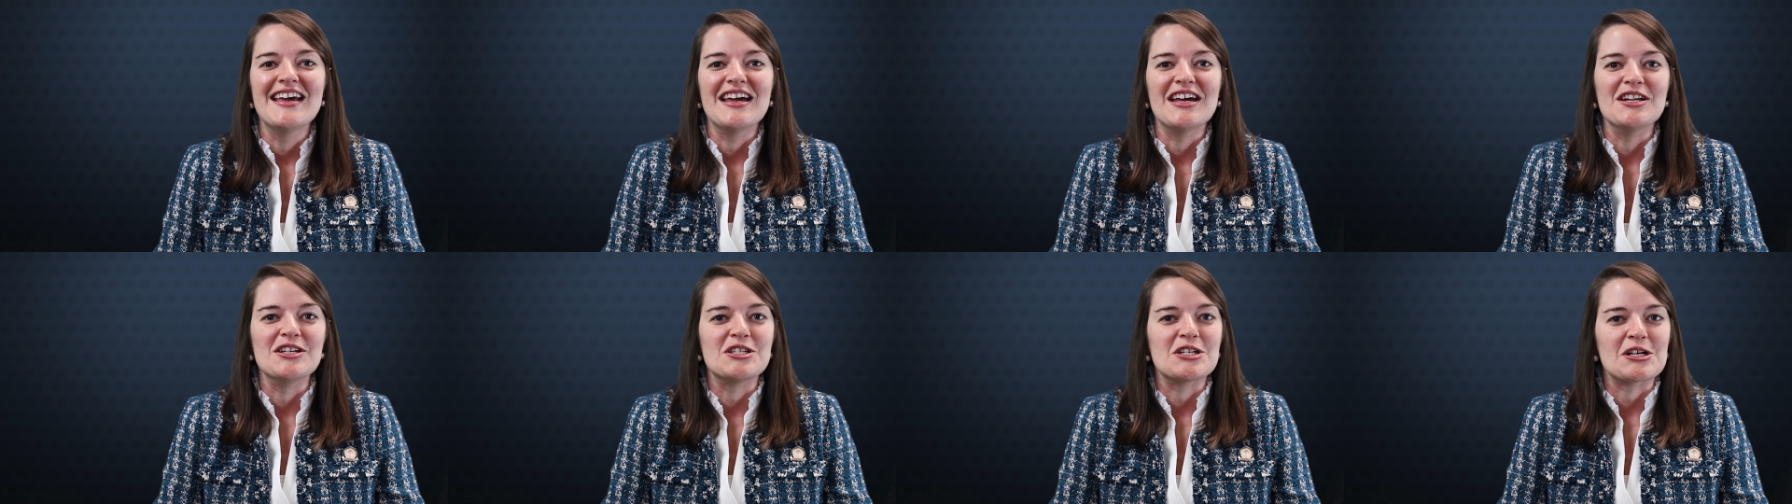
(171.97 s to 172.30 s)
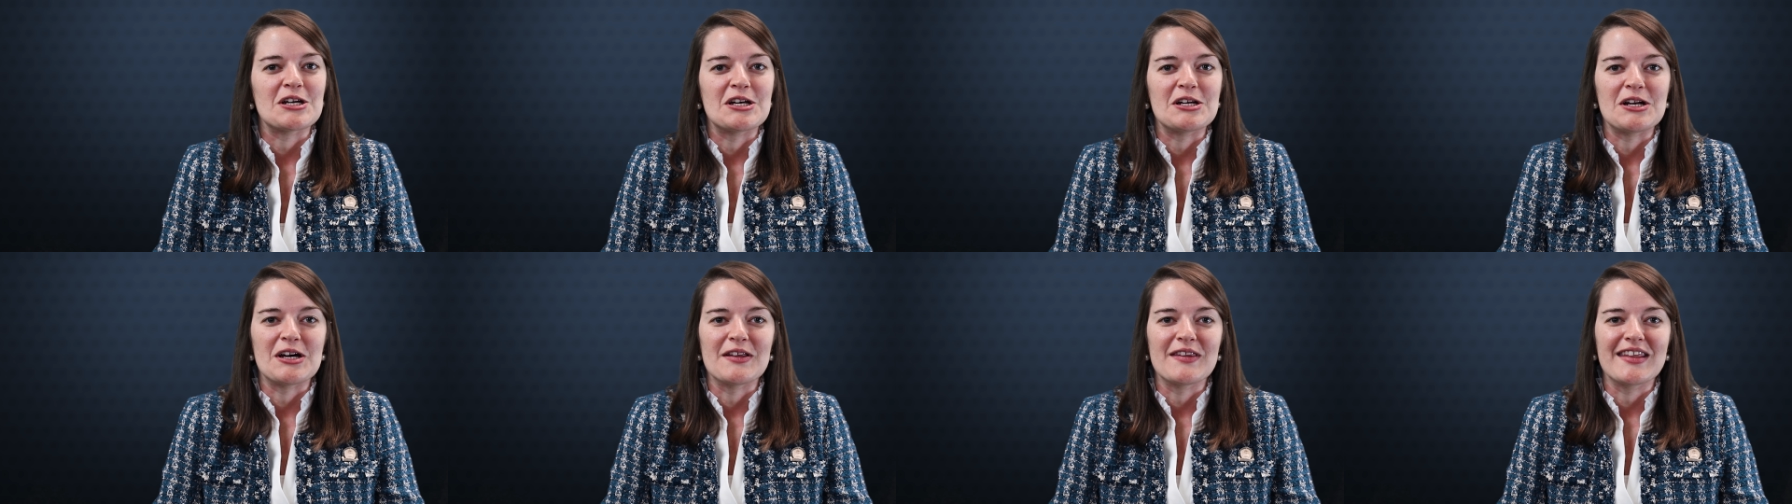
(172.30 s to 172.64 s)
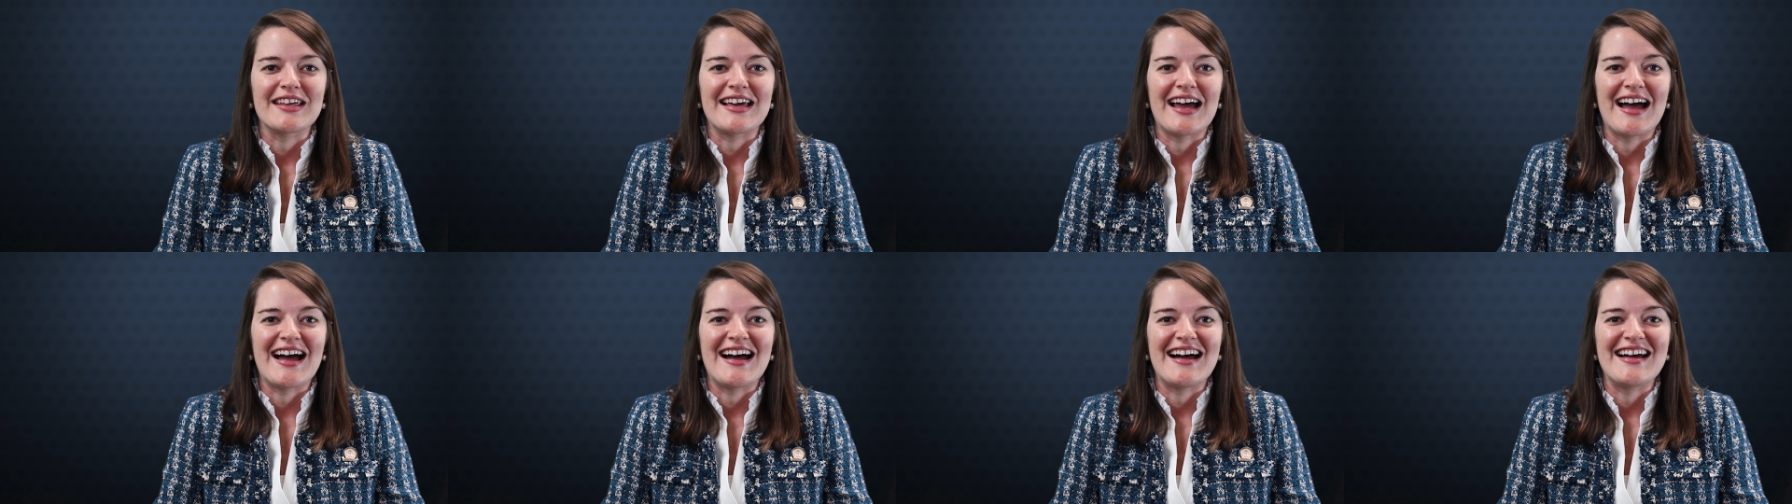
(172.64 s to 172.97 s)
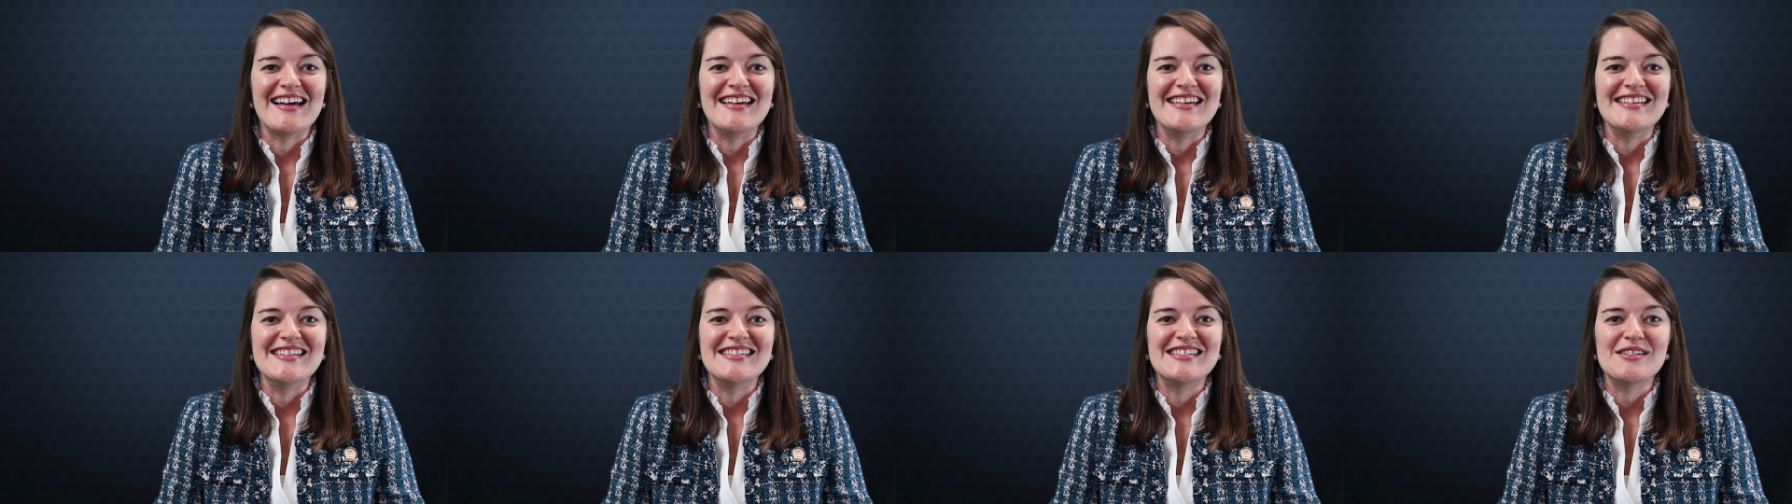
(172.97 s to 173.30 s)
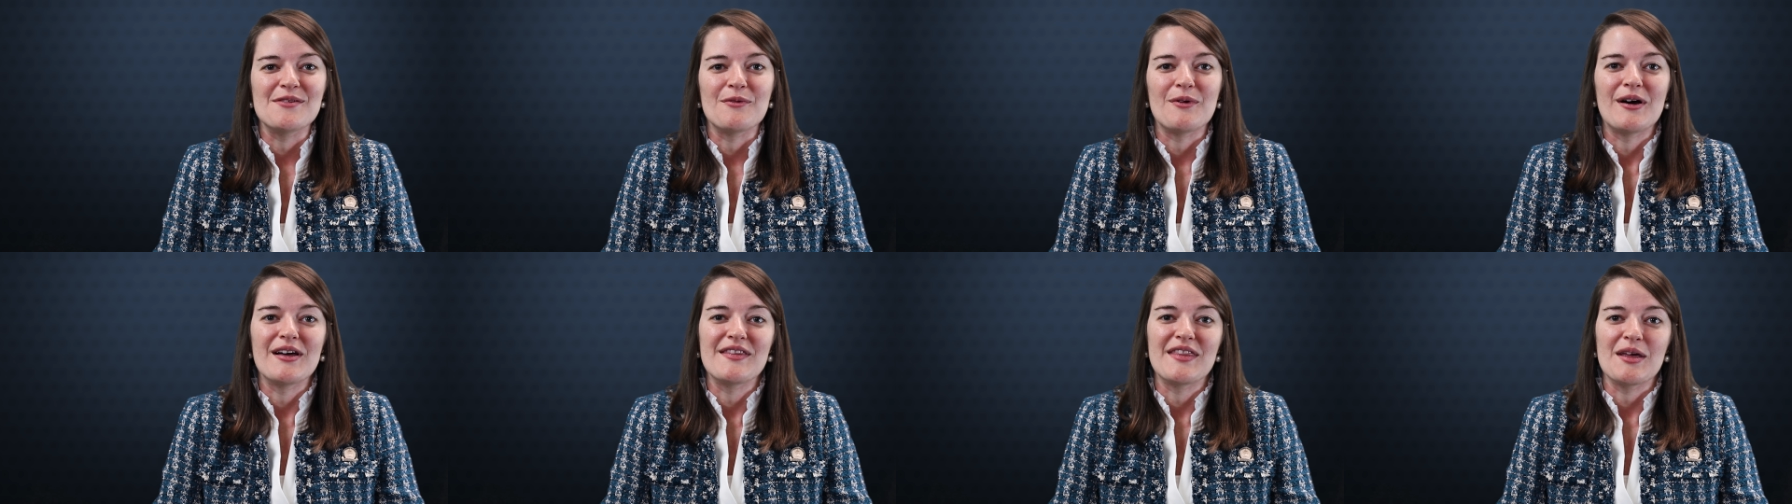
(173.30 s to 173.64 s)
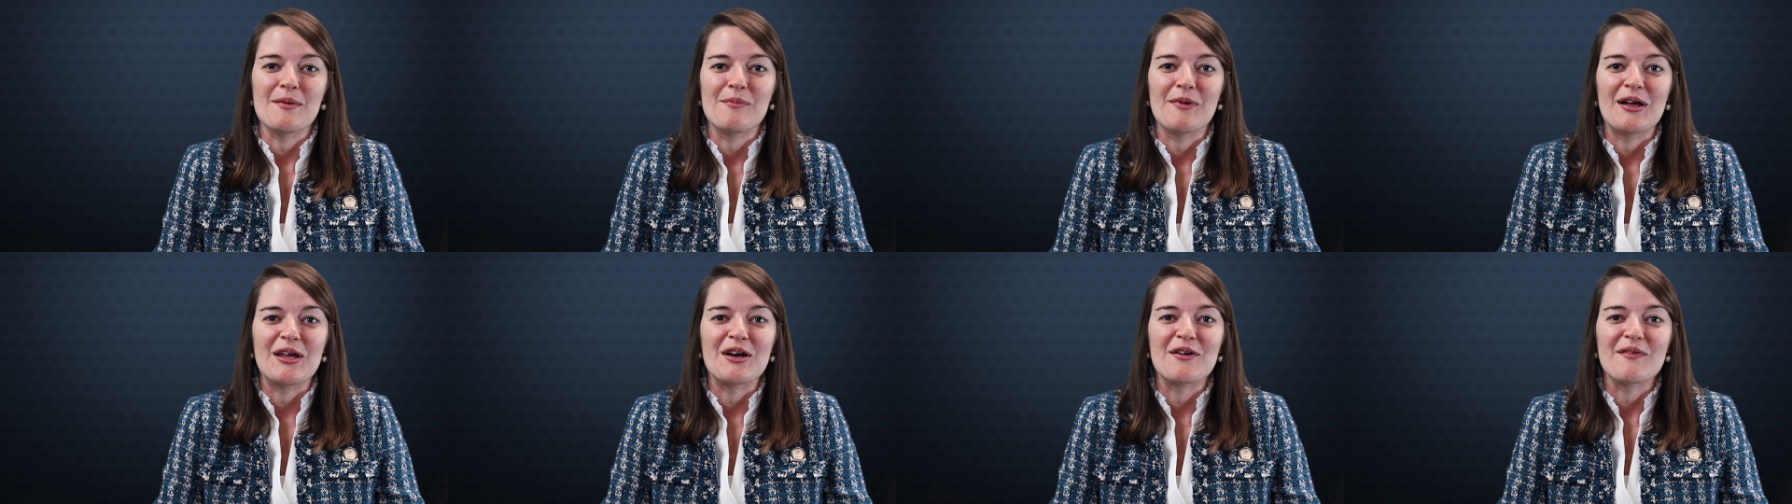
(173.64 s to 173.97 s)
and cheering on the guys while they
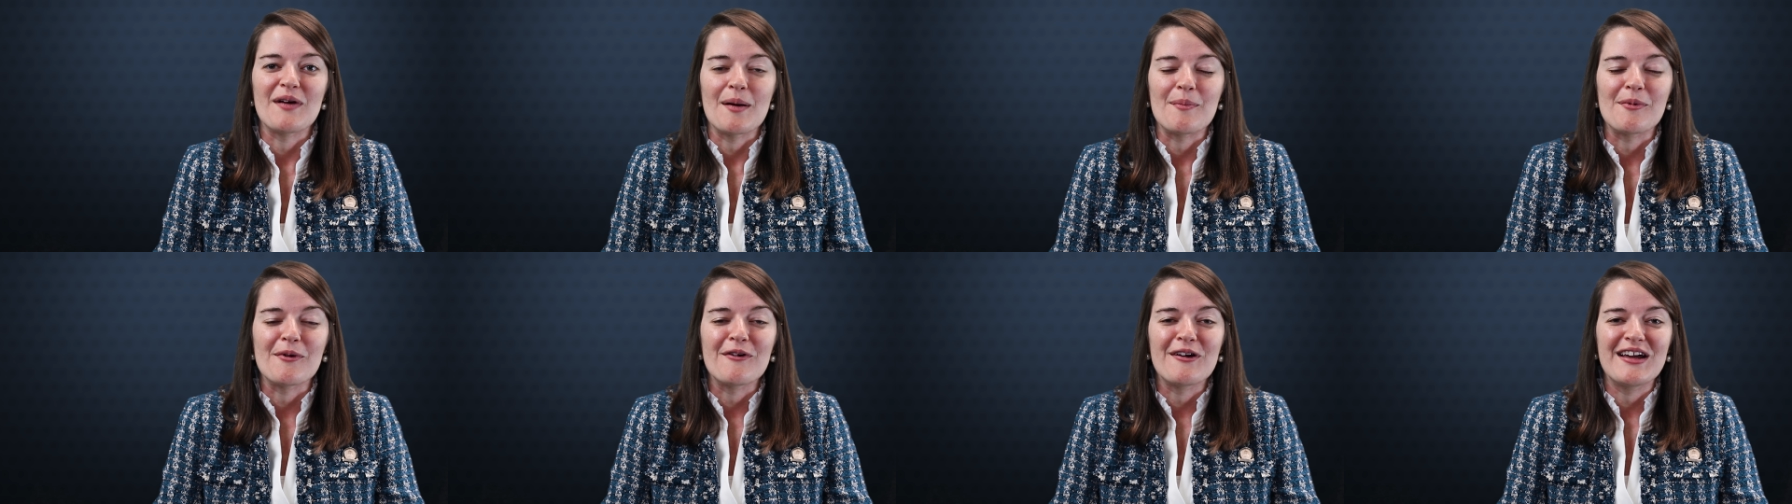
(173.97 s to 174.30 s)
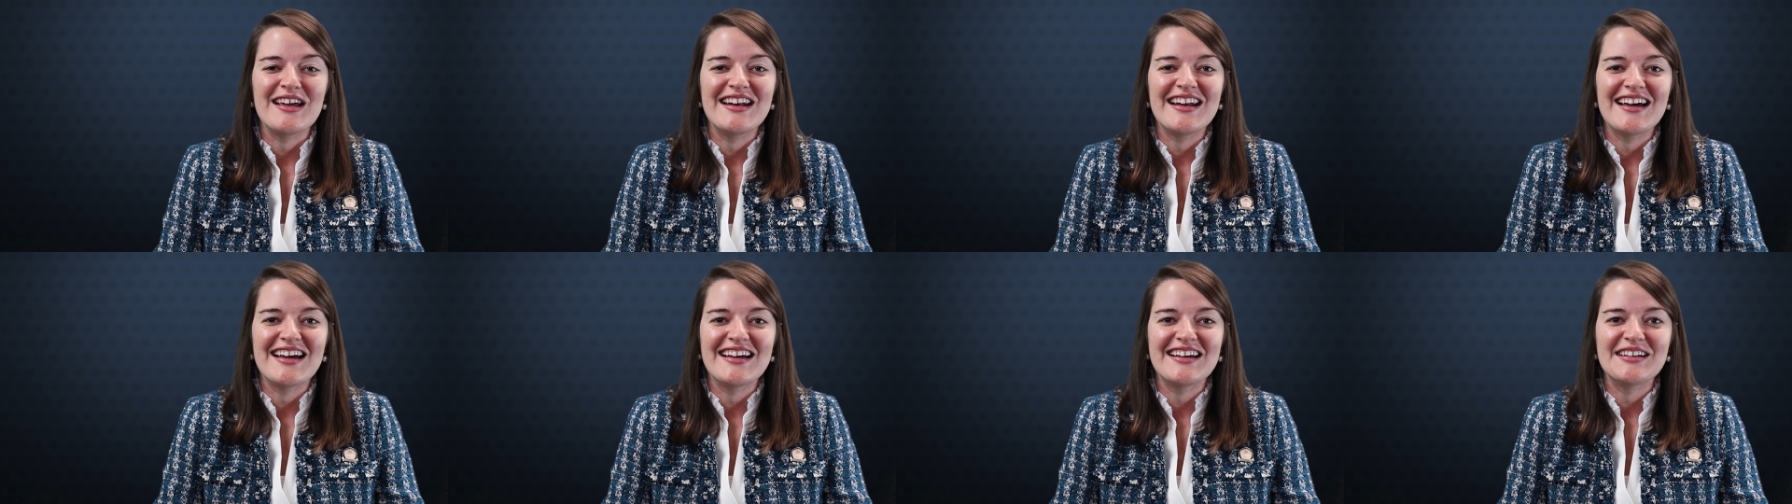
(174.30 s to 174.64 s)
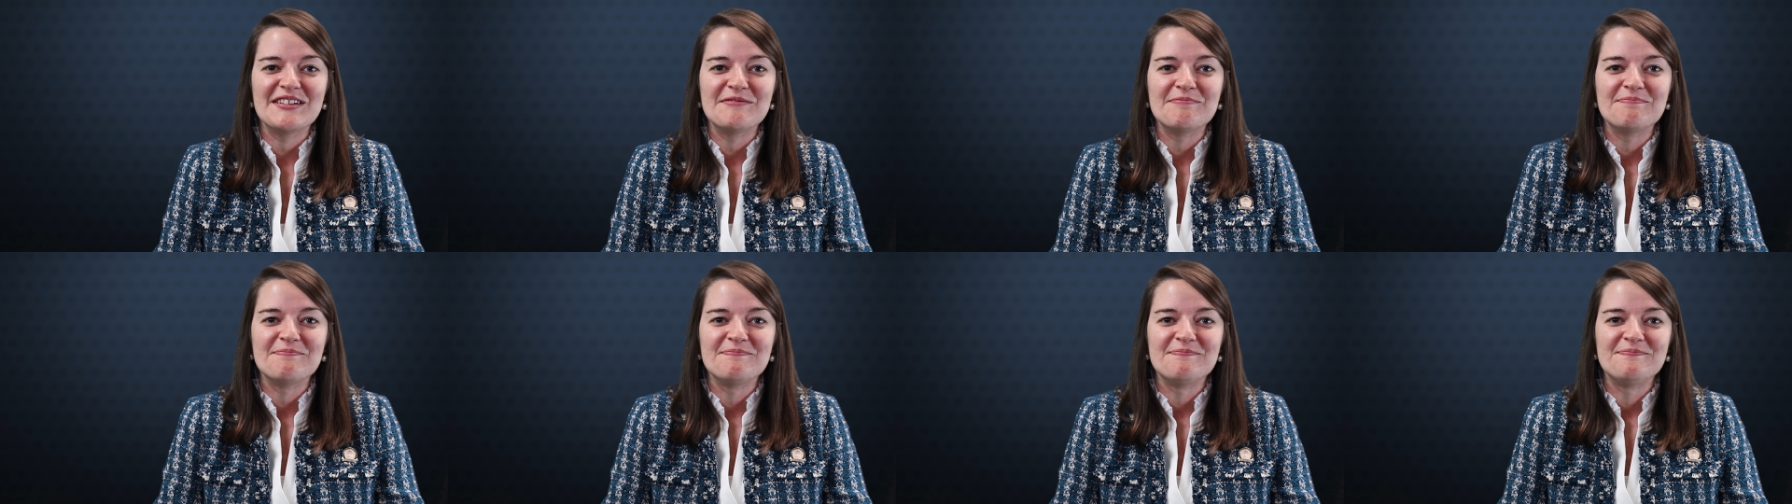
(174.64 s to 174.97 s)
played at Rupp Arena.